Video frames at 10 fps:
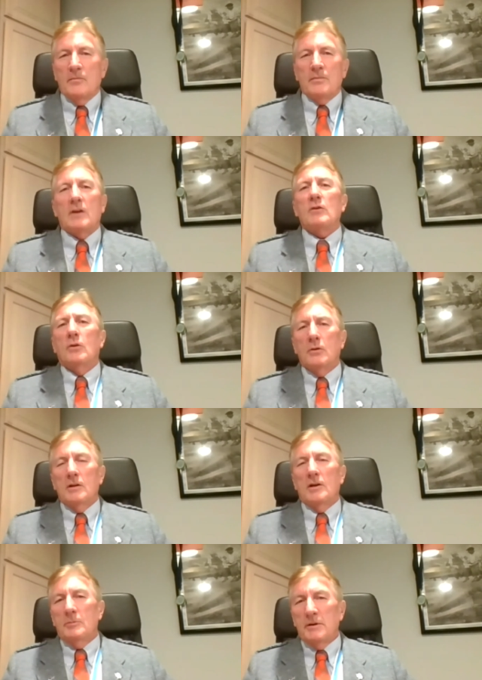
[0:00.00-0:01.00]
their
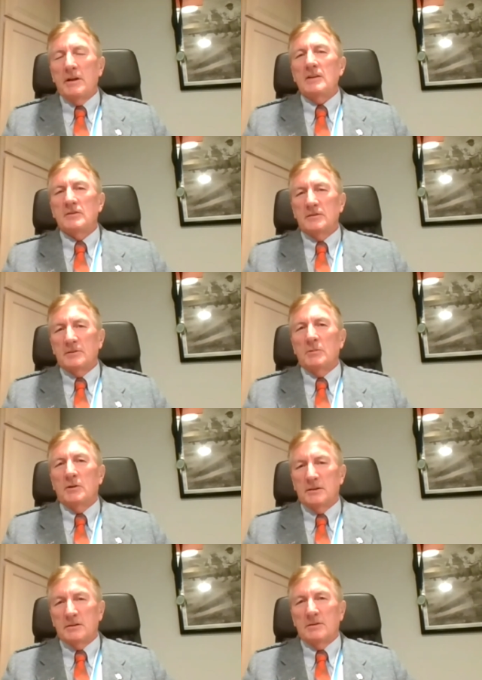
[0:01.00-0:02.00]
whole operations
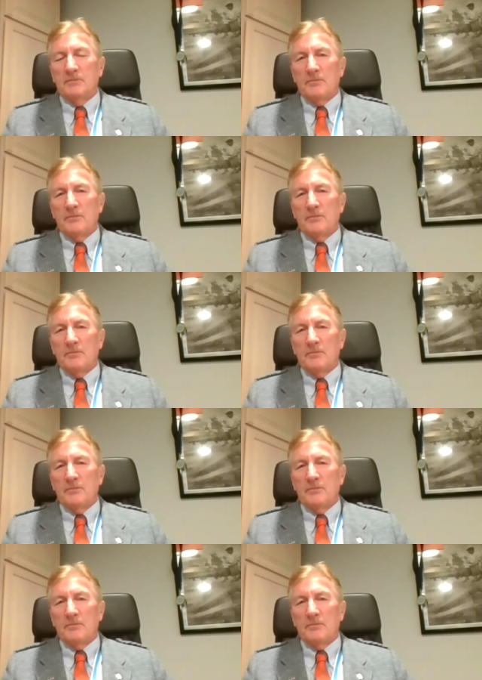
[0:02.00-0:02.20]
model.